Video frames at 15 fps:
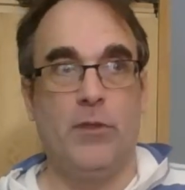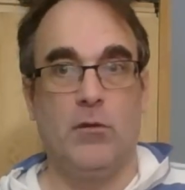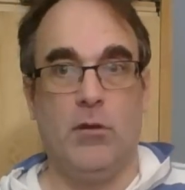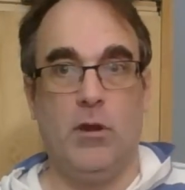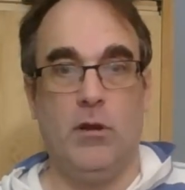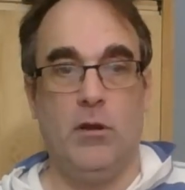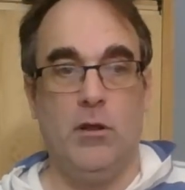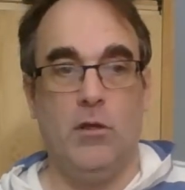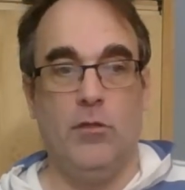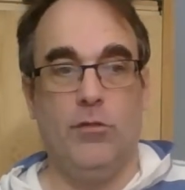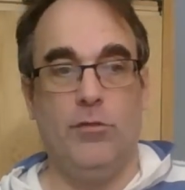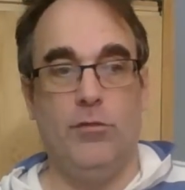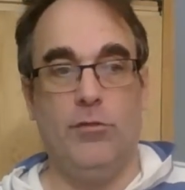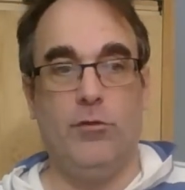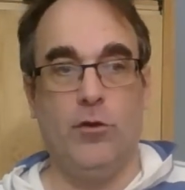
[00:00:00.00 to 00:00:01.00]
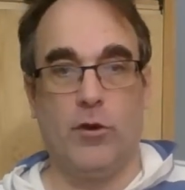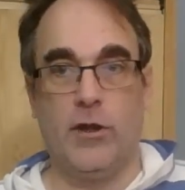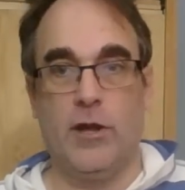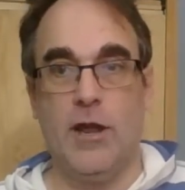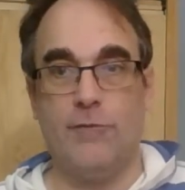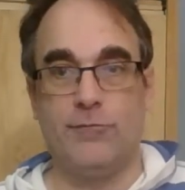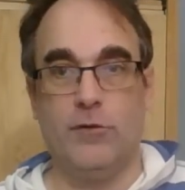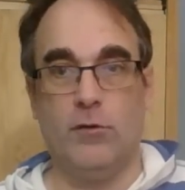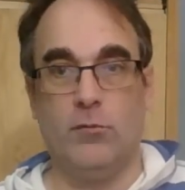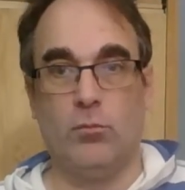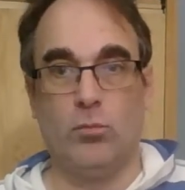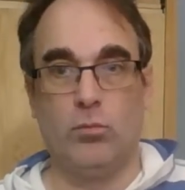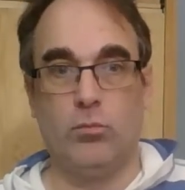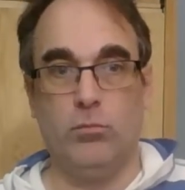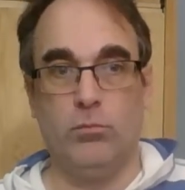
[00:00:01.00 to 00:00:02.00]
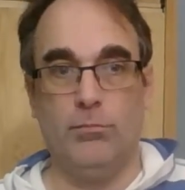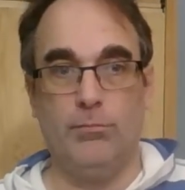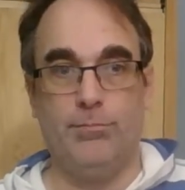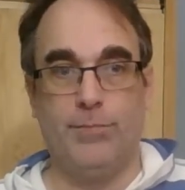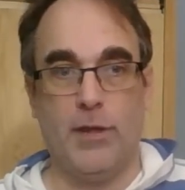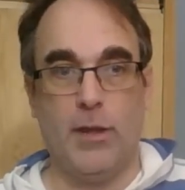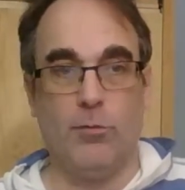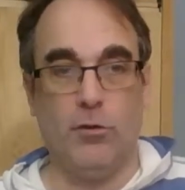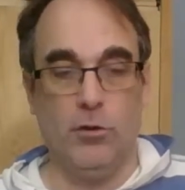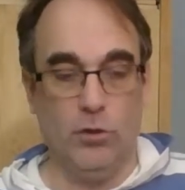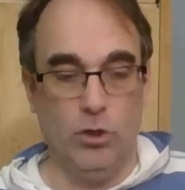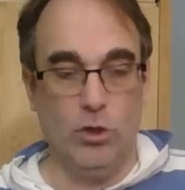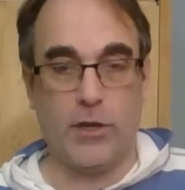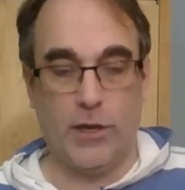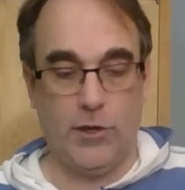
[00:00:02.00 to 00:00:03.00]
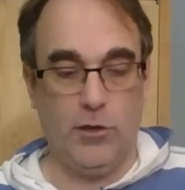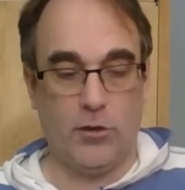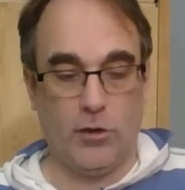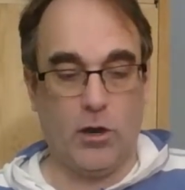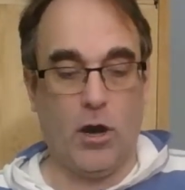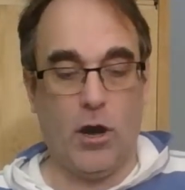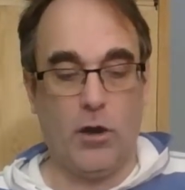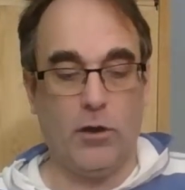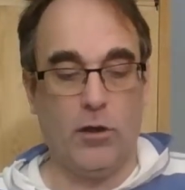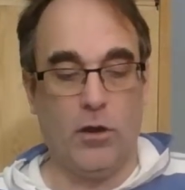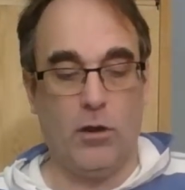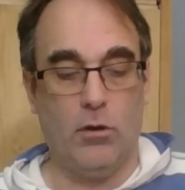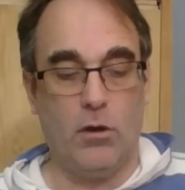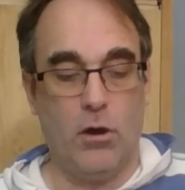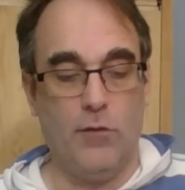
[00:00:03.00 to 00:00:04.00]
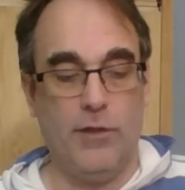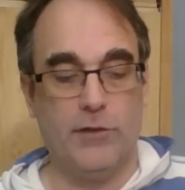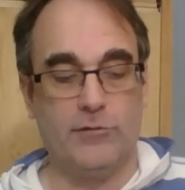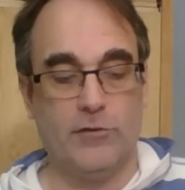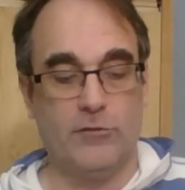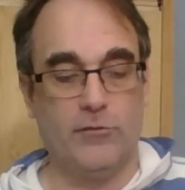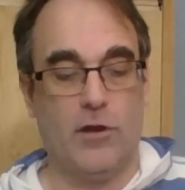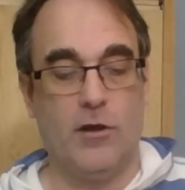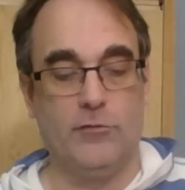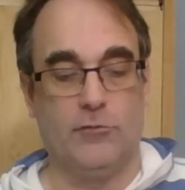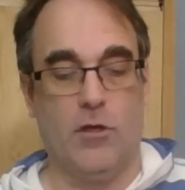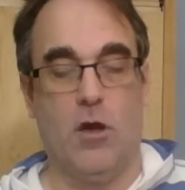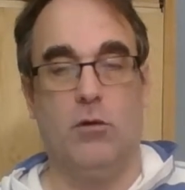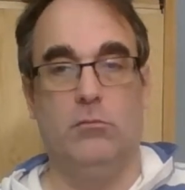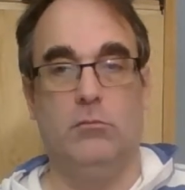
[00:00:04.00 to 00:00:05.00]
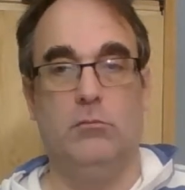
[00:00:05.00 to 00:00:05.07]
Right? You're going to have to be able to look at your card and go, oh, that says Oslo.